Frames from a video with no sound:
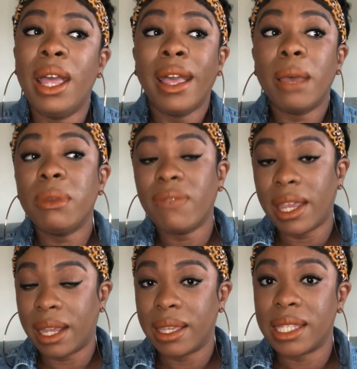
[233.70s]
Come to find
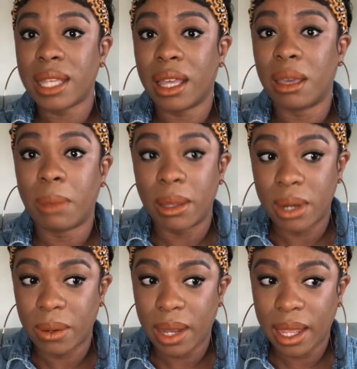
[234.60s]
out he's talking about No
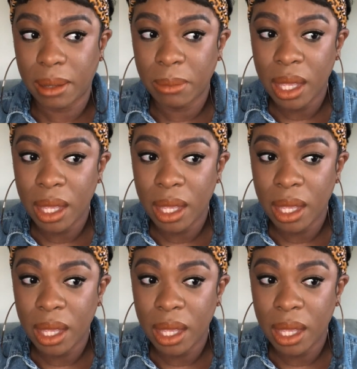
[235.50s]
Name.